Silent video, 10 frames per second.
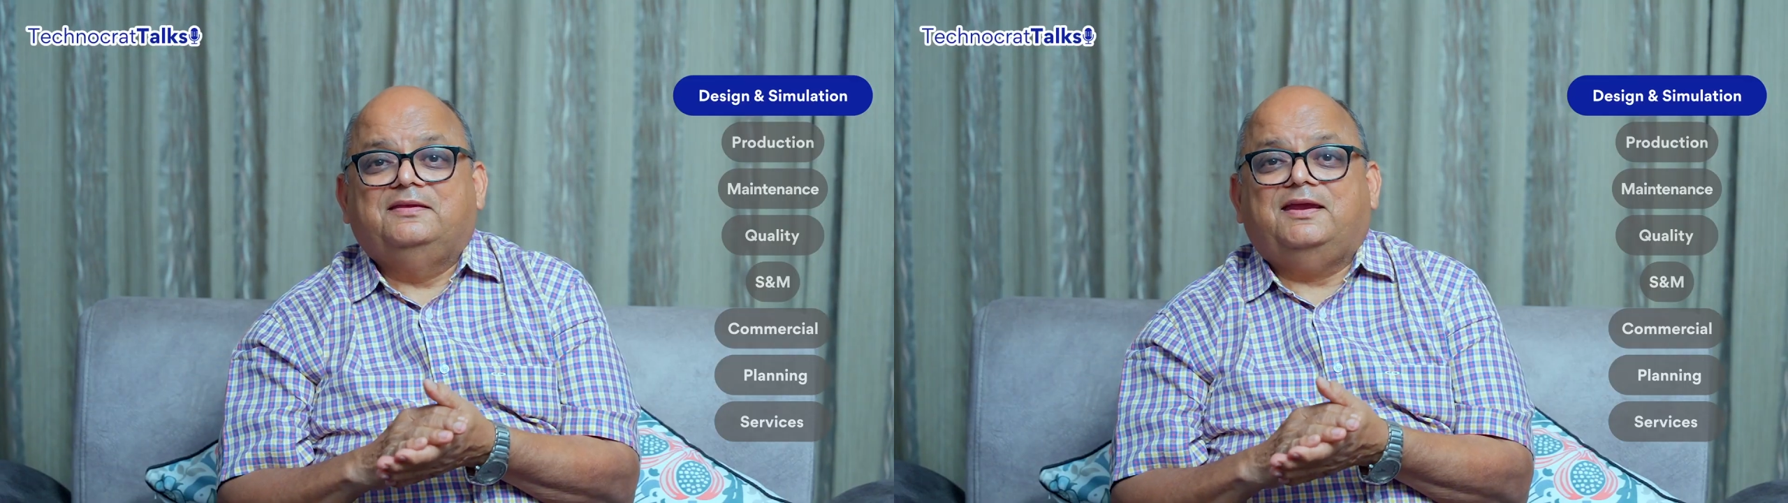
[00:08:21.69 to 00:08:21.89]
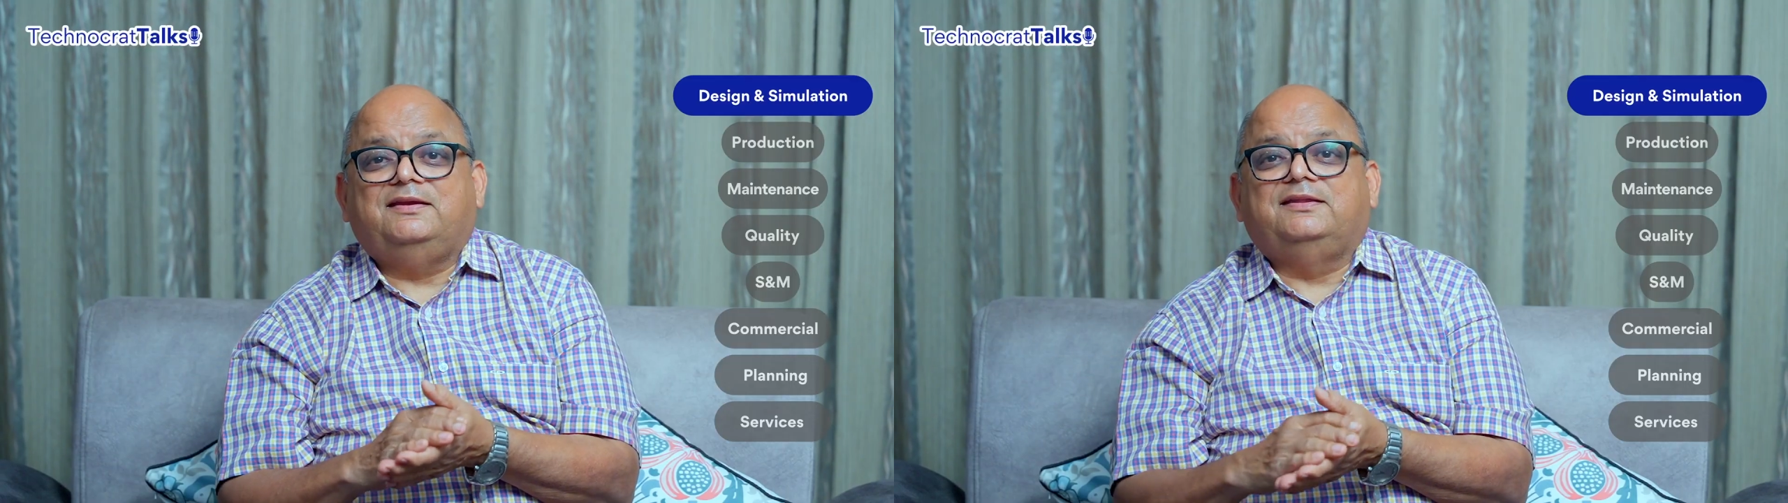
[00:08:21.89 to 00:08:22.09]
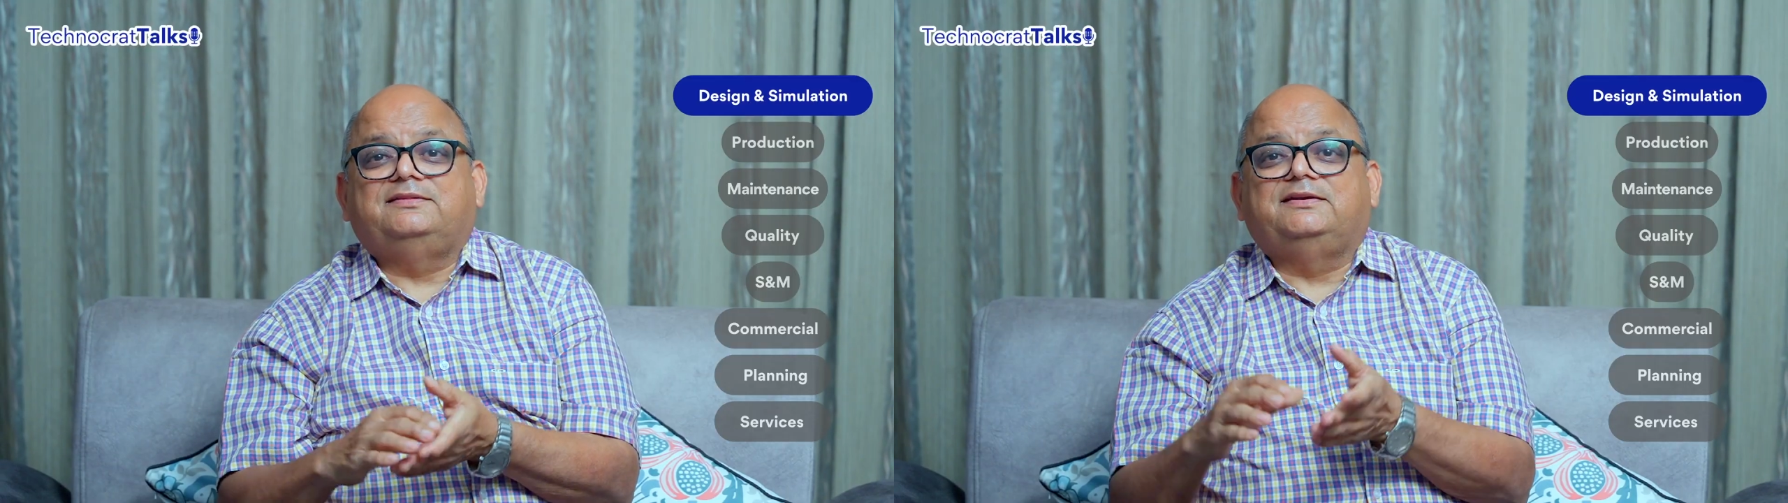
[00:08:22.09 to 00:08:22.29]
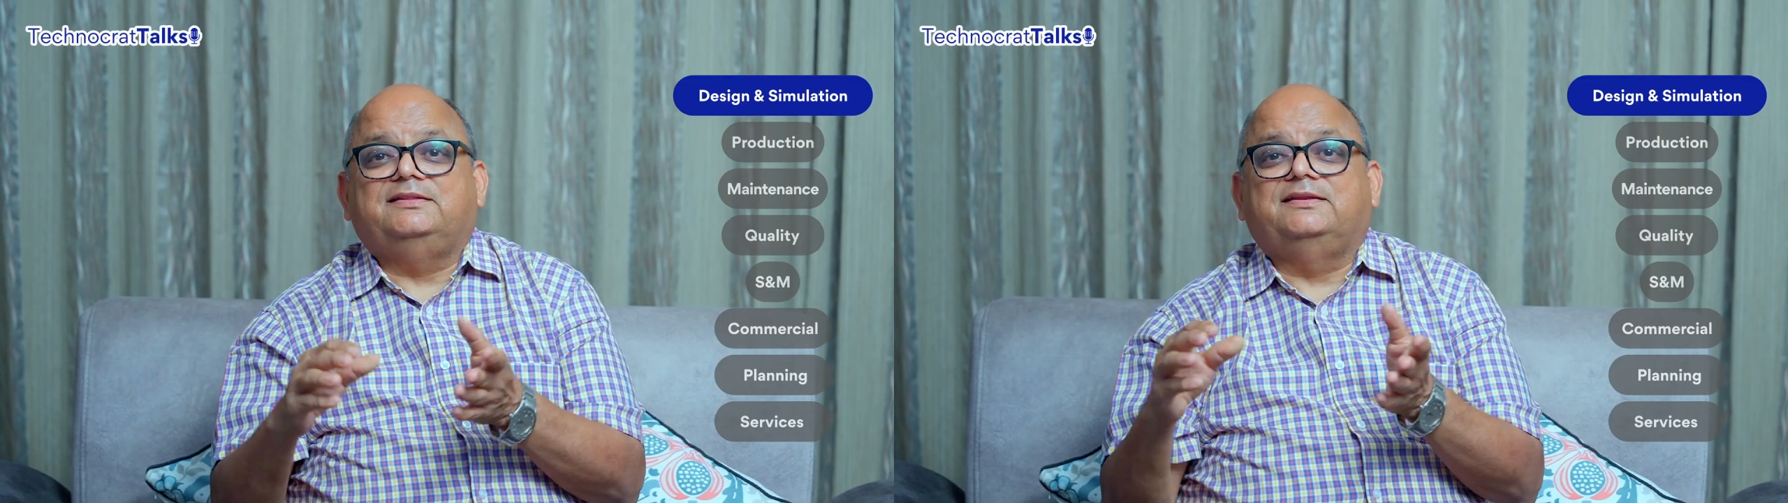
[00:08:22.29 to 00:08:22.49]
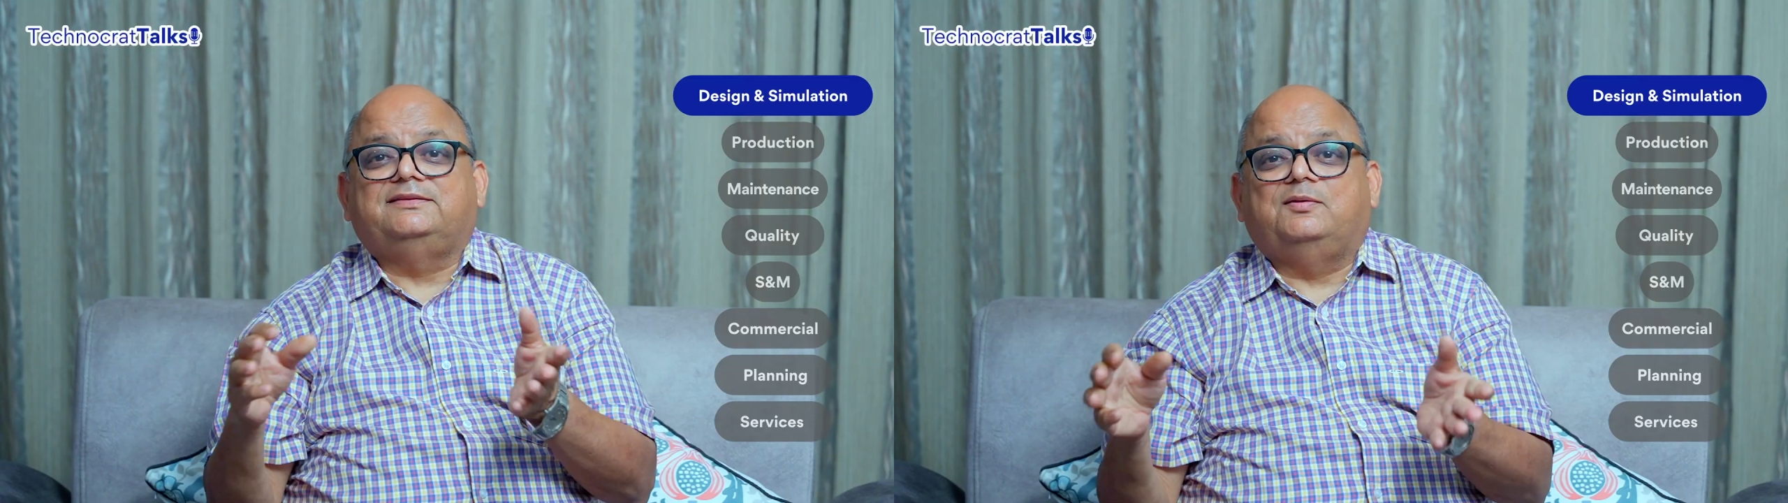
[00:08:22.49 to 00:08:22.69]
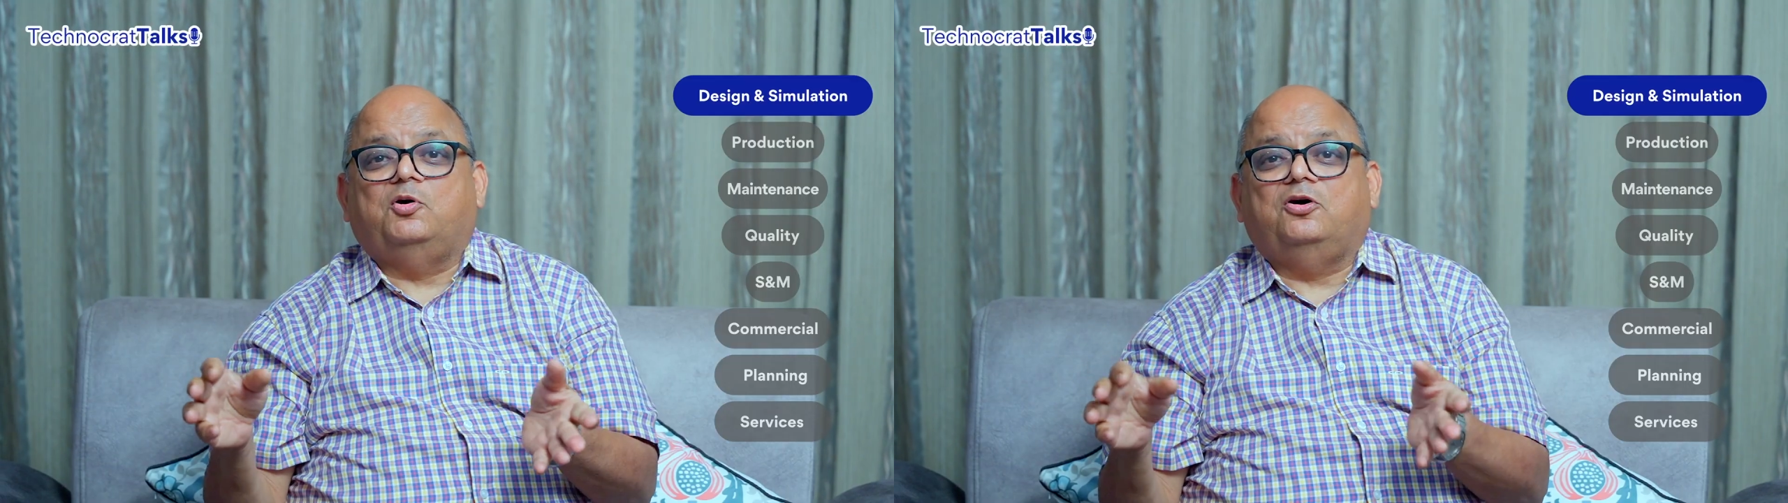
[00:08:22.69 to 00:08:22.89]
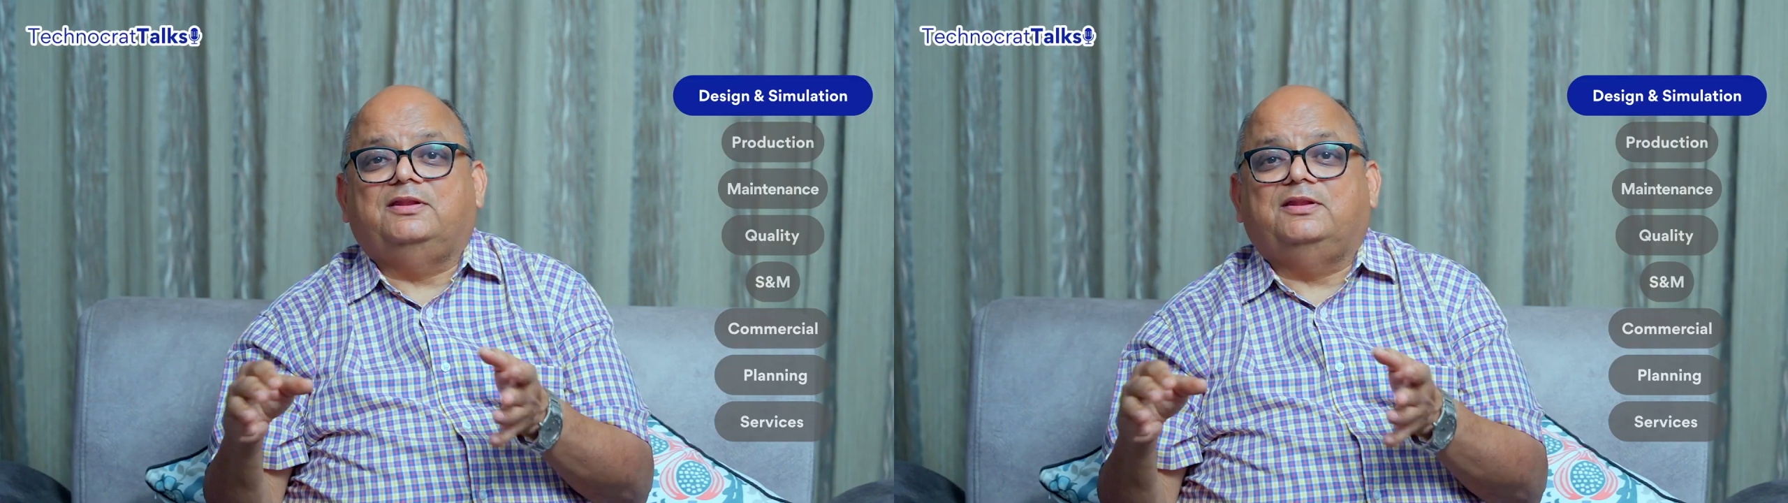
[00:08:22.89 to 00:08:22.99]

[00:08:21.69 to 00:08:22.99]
and they sit in the same hall